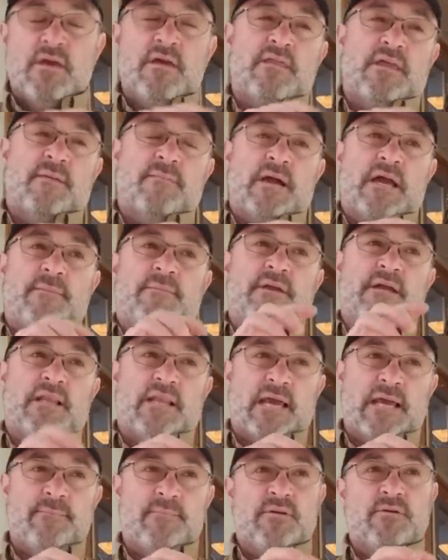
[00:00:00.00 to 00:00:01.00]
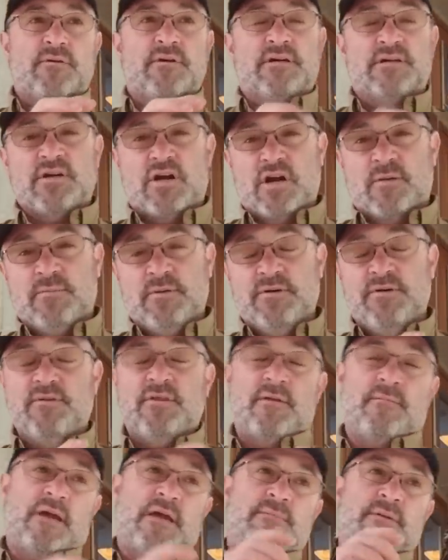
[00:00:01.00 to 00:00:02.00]
They might be a light blue and a dark blue.
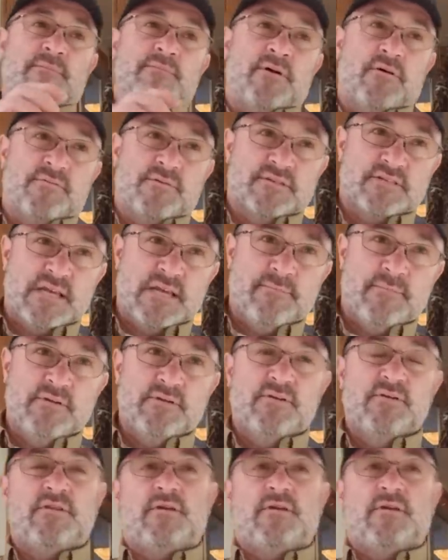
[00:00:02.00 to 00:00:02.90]
They might be both the same blue.